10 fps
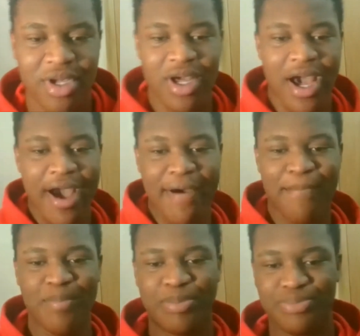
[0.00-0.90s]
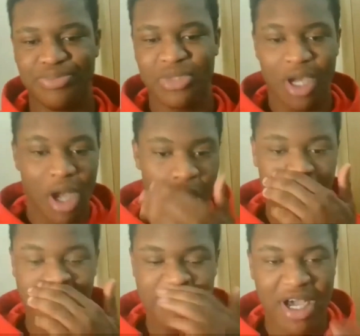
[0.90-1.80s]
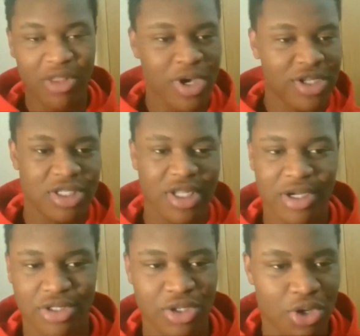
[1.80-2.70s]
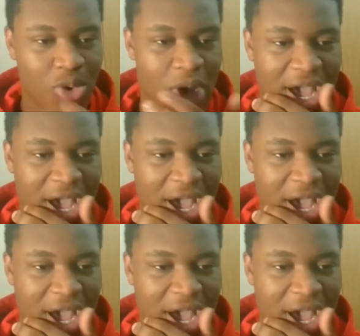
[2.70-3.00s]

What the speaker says: Dean, by the way, just let us know